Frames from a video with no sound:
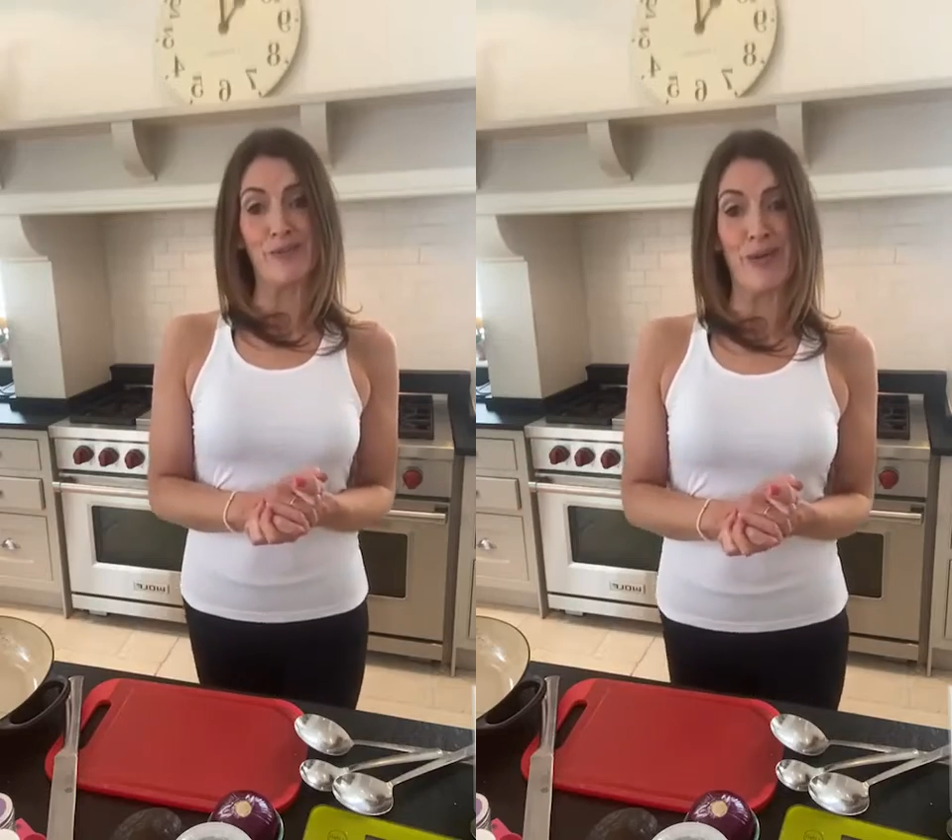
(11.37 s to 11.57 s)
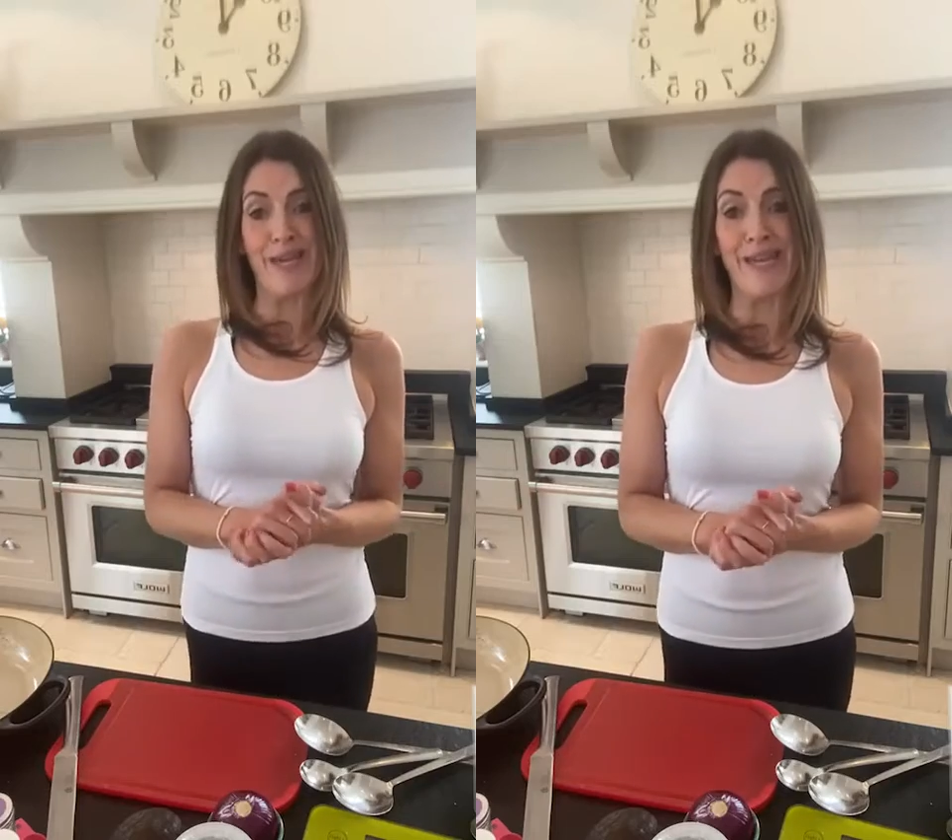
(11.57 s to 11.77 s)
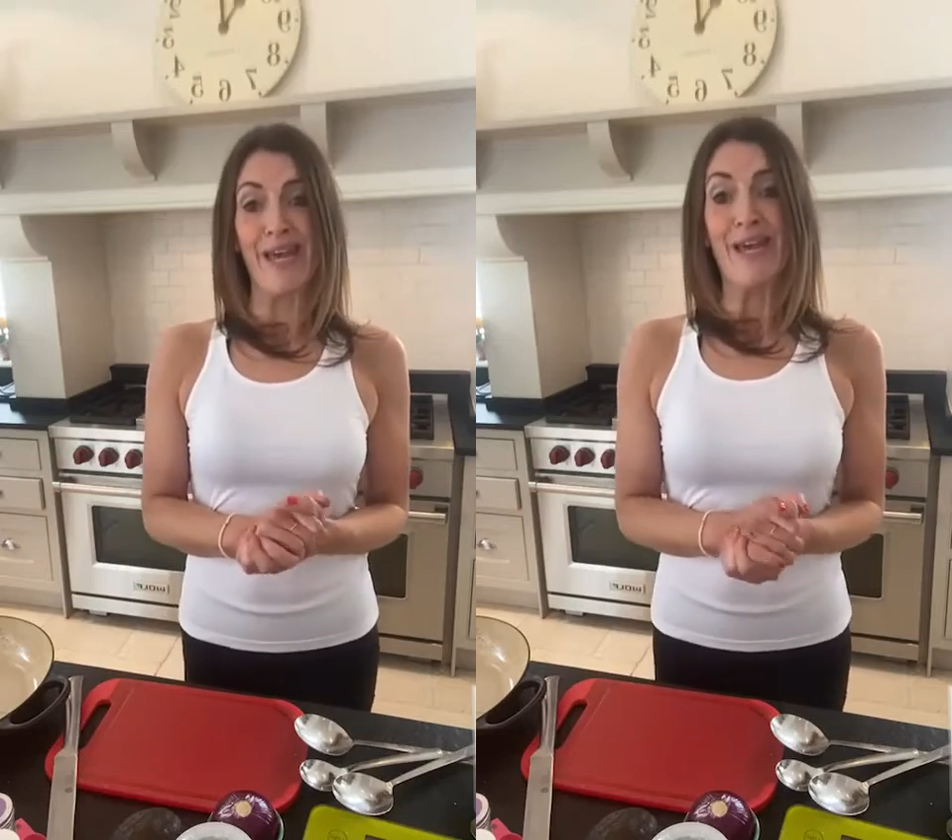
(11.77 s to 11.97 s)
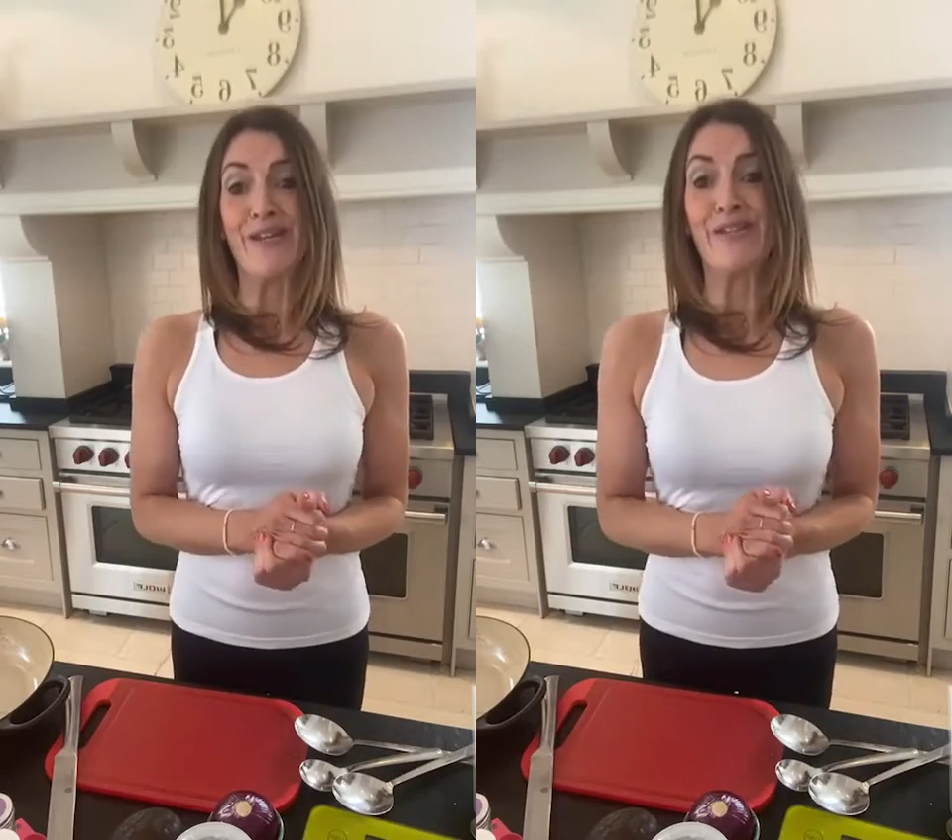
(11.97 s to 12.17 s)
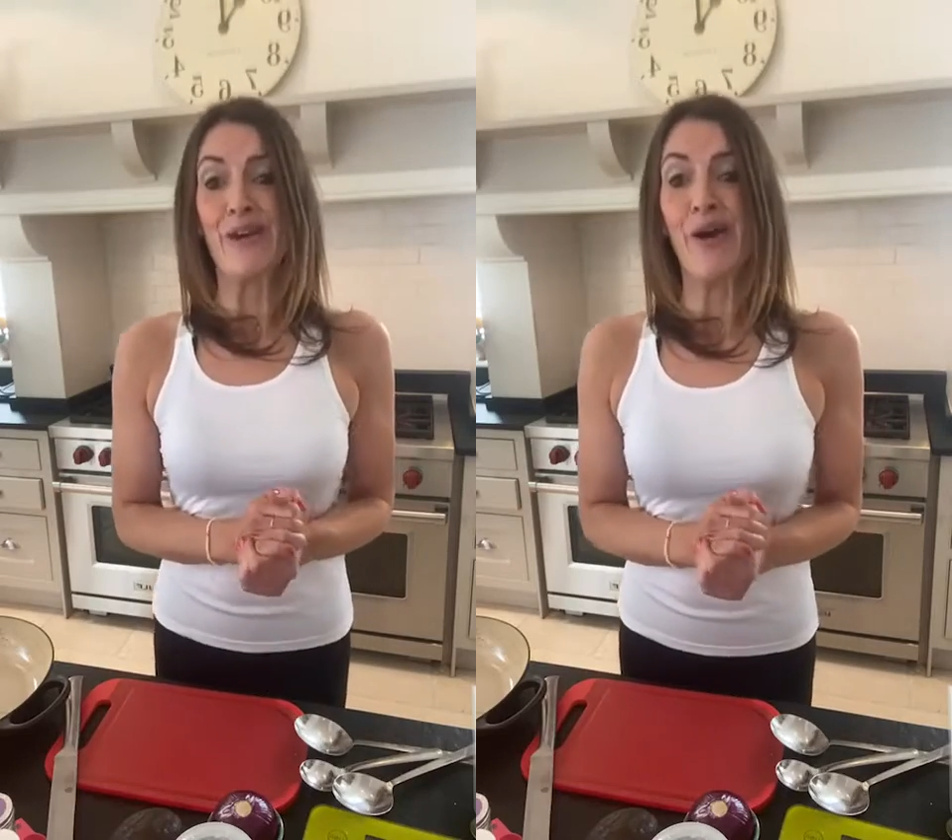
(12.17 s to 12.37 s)
week.
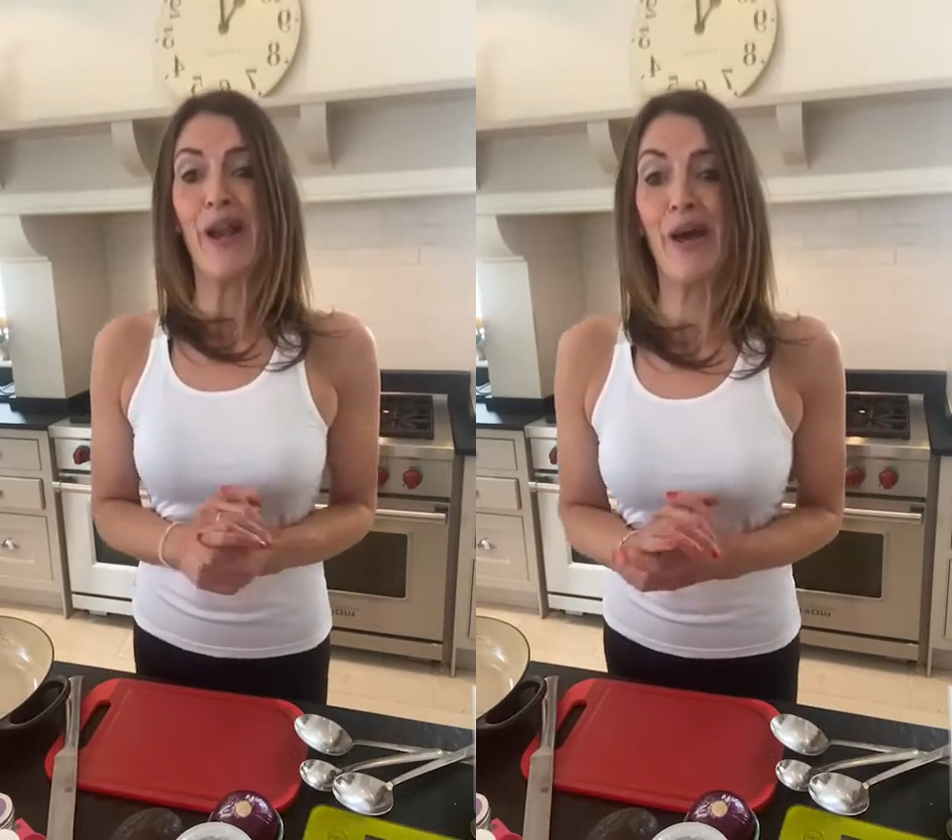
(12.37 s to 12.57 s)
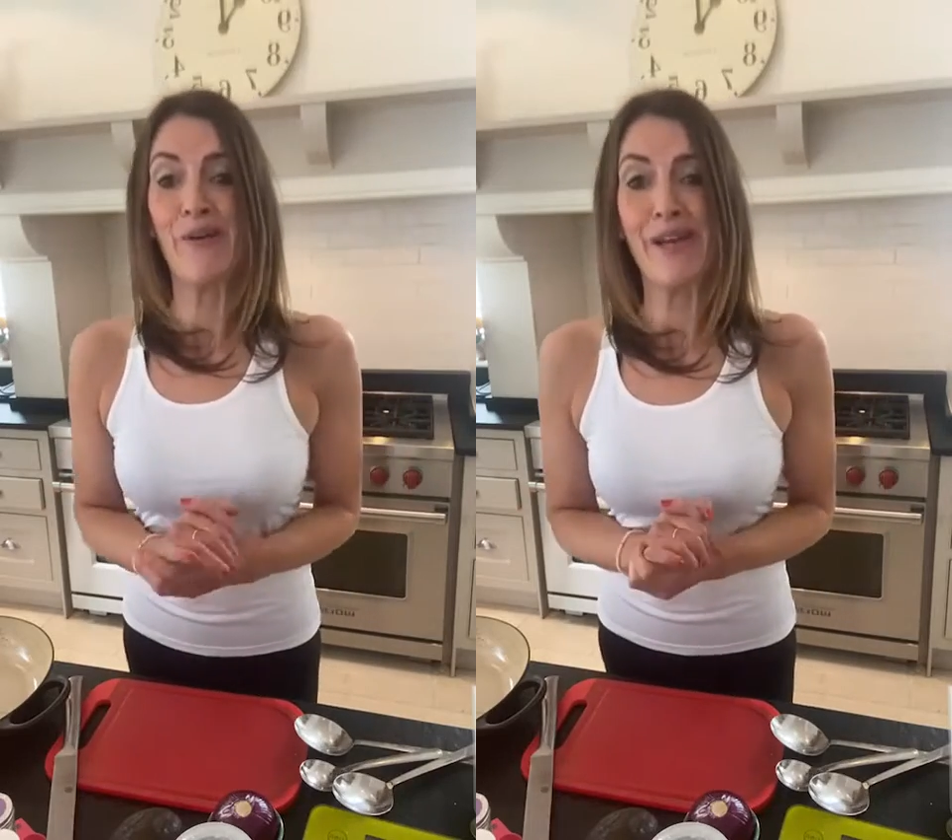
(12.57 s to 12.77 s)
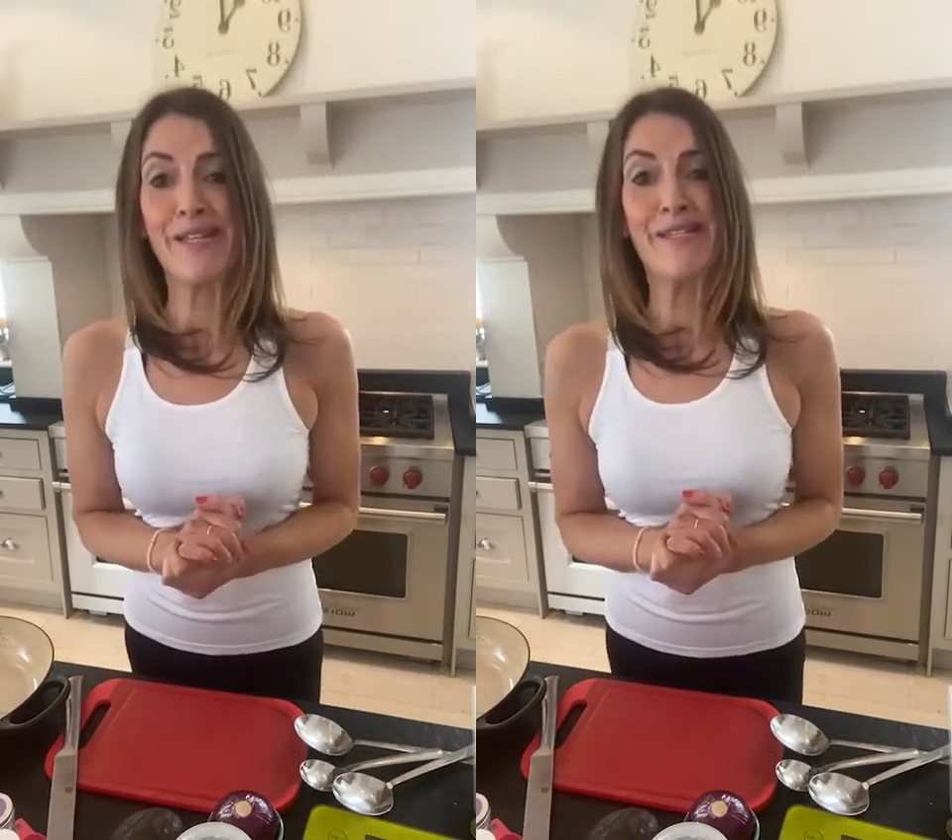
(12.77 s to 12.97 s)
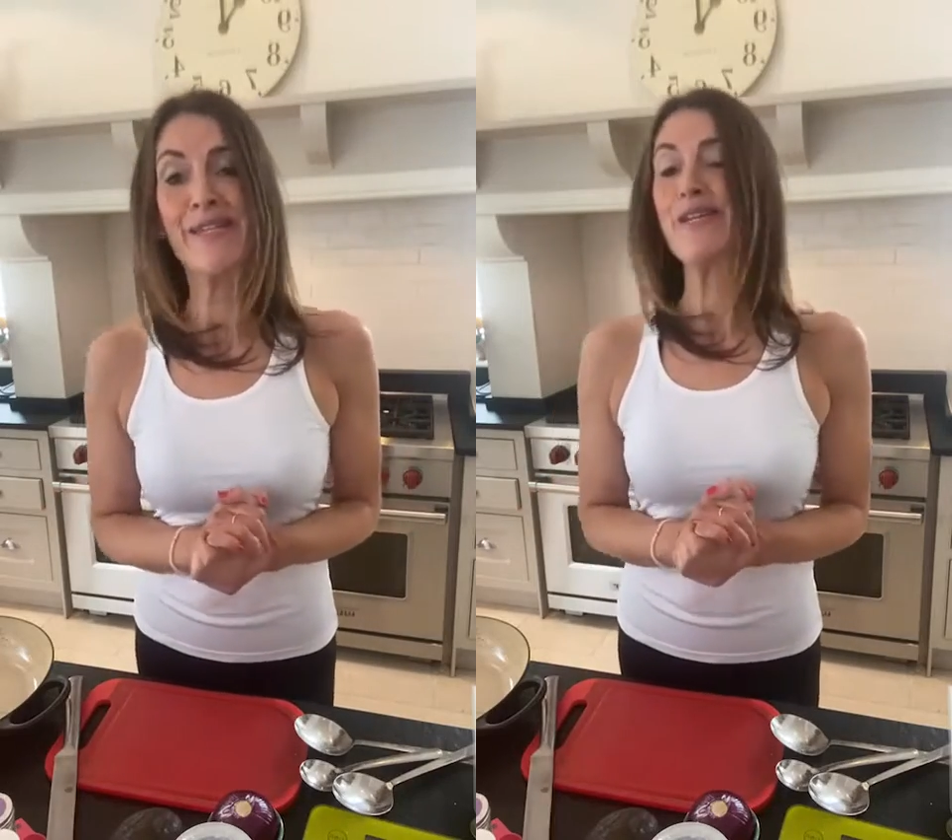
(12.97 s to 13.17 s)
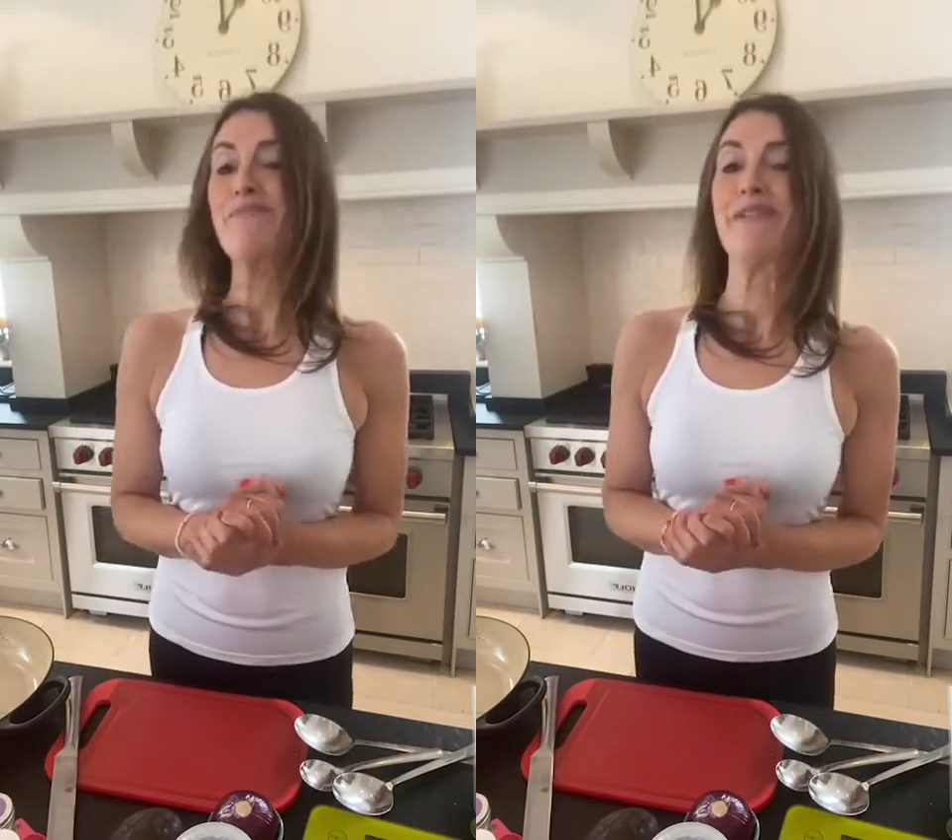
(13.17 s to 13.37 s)
So hello, I can
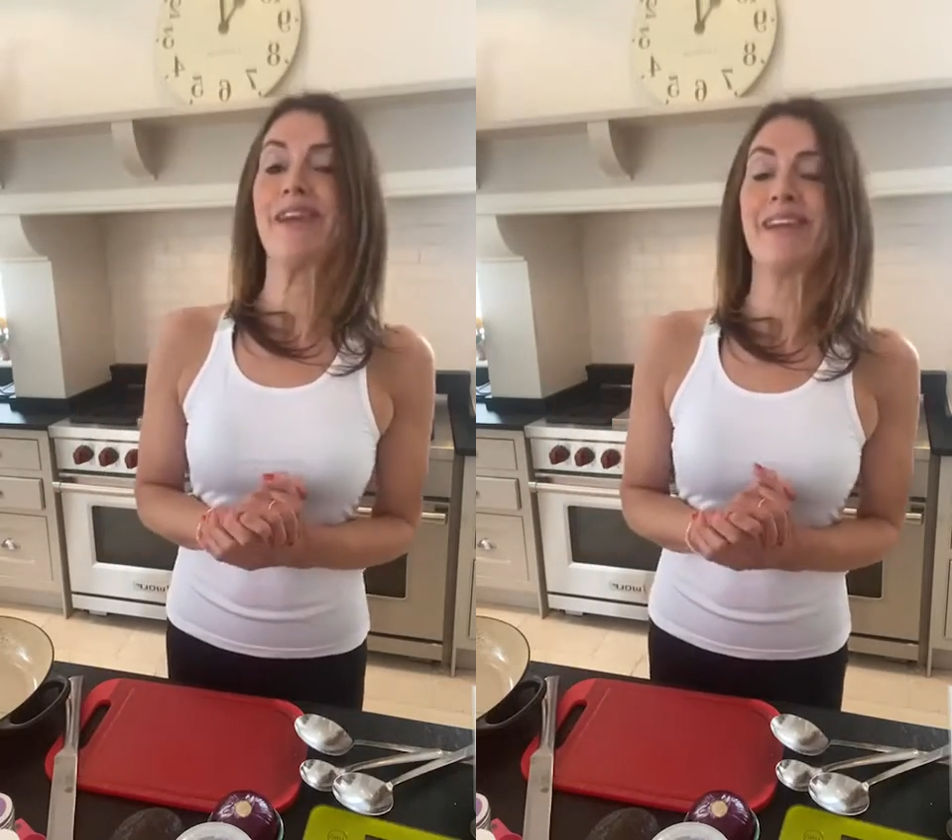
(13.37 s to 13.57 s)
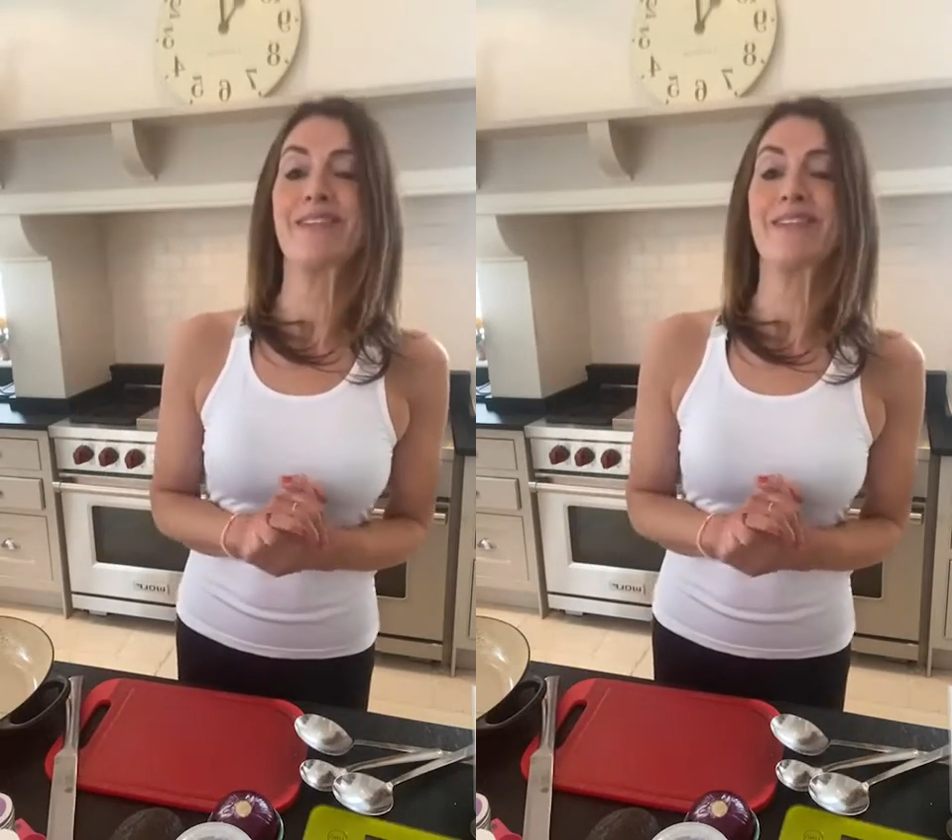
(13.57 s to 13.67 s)
see you coming in.